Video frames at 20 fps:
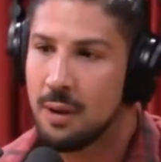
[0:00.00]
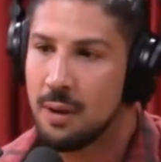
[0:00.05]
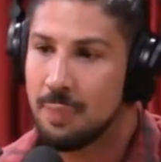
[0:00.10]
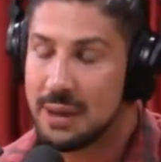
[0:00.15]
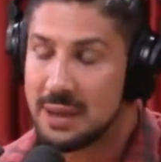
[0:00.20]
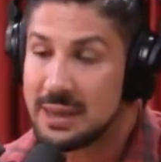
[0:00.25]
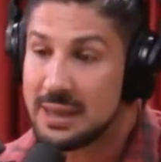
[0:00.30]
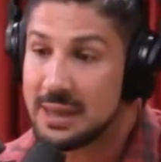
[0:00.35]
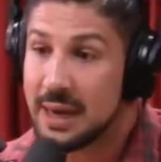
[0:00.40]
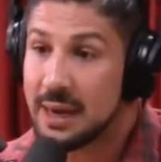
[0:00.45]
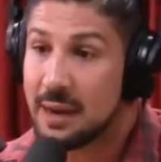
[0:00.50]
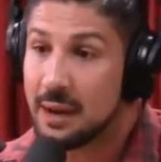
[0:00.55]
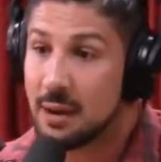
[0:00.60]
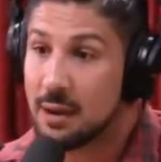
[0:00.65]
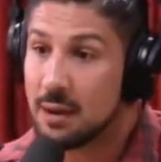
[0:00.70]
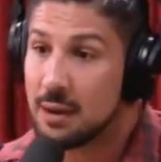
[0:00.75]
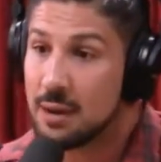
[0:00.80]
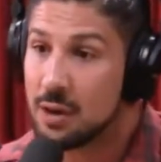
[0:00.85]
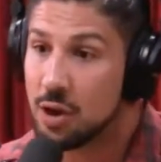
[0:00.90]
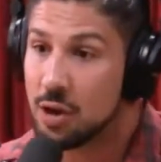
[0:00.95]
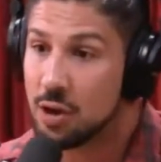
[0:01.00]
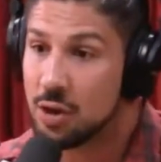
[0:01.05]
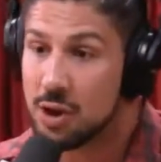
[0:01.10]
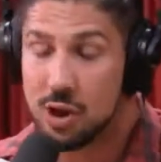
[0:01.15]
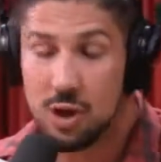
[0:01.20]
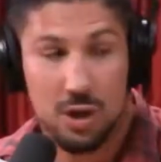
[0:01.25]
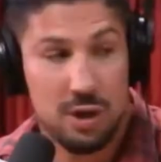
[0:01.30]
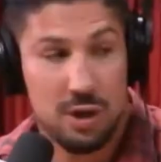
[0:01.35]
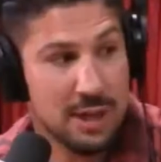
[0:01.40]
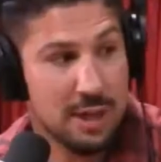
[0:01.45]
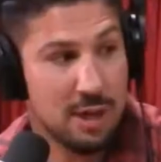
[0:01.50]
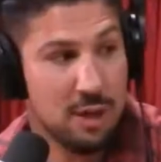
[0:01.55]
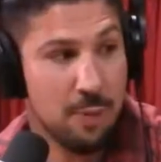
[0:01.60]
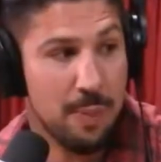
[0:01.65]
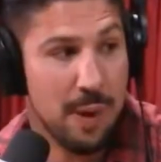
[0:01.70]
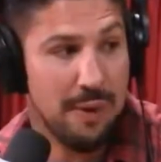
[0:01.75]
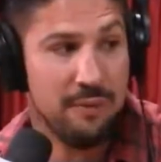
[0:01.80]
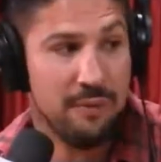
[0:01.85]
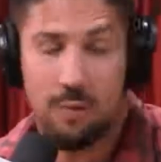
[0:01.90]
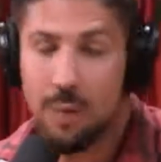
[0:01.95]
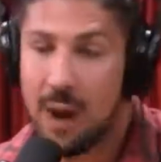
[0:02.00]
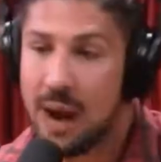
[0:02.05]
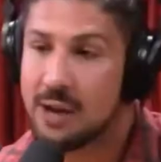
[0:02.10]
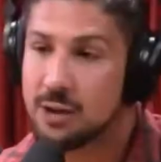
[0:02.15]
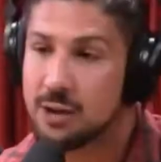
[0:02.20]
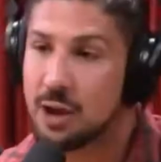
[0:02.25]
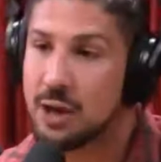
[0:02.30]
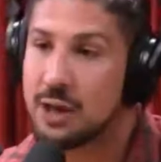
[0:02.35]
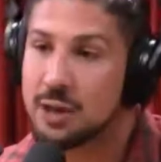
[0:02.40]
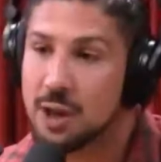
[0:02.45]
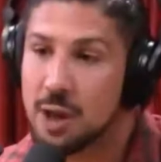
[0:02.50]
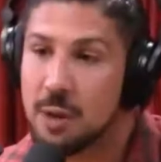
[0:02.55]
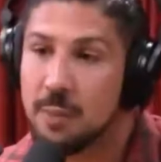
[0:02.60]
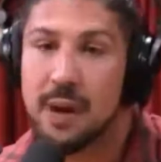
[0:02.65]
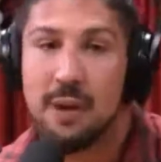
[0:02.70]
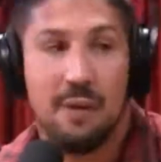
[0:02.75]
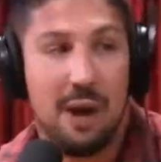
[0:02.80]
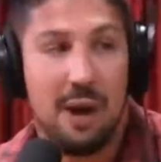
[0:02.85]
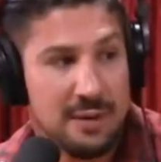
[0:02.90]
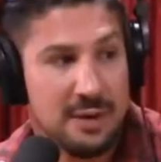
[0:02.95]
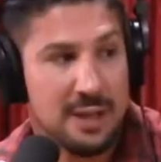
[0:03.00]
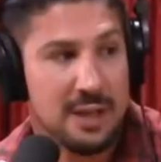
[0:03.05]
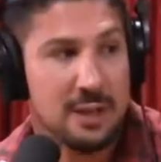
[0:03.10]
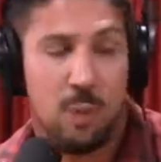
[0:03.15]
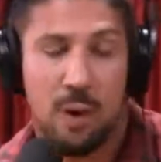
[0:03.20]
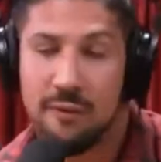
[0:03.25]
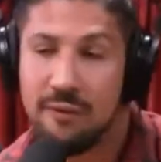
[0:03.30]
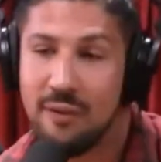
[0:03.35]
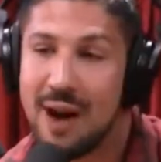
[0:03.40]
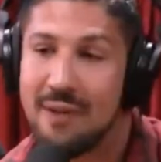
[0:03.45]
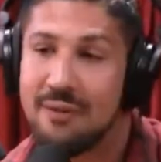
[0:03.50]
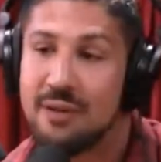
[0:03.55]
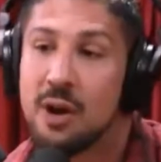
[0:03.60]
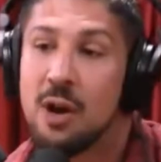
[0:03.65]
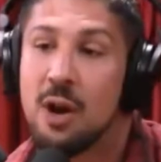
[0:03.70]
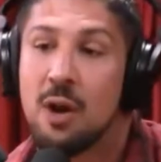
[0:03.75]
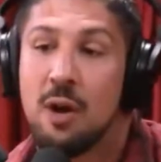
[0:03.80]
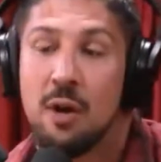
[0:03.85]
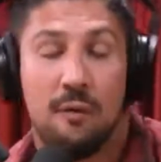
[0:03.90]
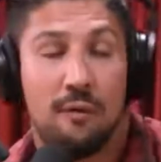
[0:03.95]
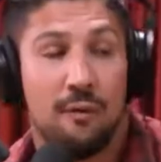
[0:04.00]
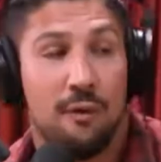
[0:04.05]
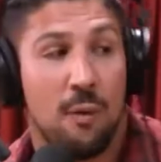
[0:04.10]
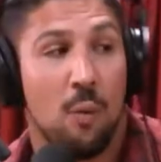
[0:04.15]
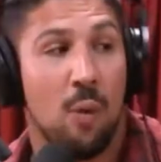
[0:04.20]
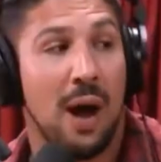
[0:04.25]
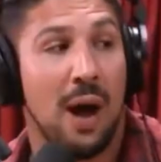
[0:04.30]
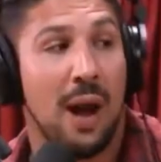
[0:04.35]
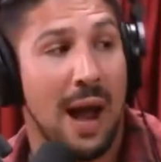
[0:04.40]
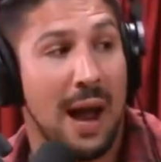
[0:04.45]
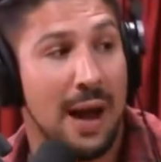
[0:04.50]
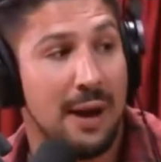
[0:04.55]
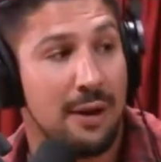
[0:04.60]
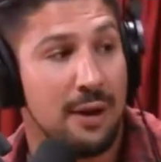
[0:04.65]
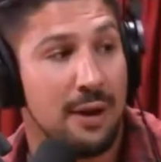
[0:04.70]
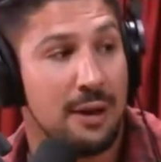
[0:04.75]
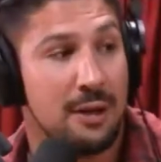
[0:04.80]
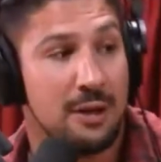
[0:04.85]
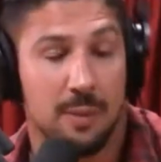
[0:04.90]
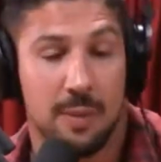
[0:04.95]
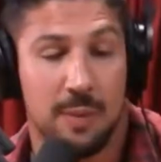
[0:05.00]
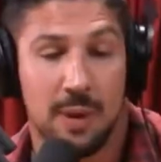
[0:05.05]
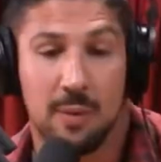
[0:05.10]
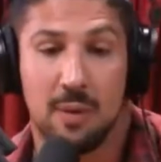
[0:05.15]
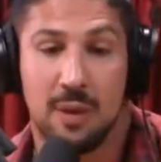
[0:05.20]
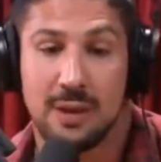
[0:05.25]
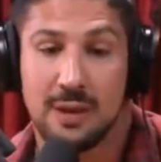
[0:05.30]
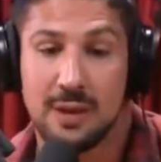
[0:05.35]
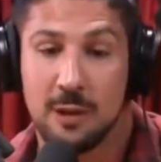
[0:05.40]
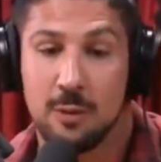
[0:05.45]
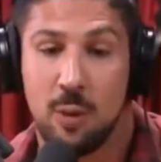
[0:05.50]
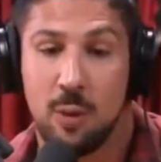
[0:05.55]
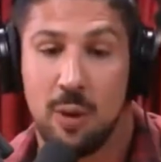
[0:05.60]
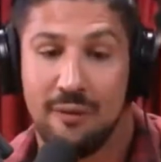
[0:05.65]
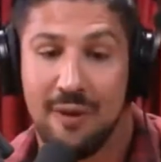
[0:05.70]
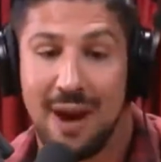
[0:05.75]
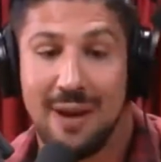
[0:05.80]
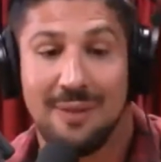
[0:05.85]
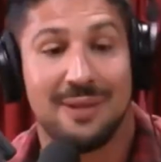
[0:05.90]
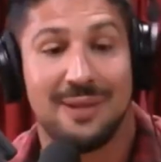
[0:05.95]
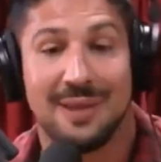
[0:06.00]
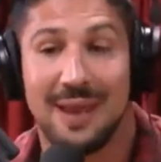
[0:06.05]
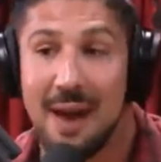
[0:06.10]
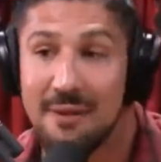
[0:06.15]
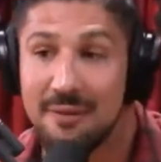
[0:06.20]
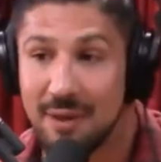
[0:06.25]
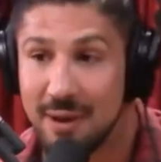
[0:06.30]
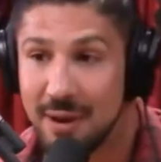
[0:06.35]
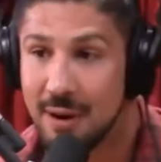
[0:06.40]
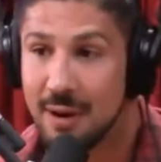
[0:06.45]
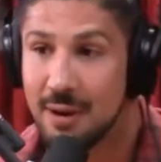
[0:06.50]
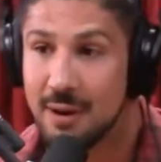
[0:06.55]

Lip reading: But still, you still the pay-per-view buys it's going to be around 6.5. From what I heard, it's going to be 6.57.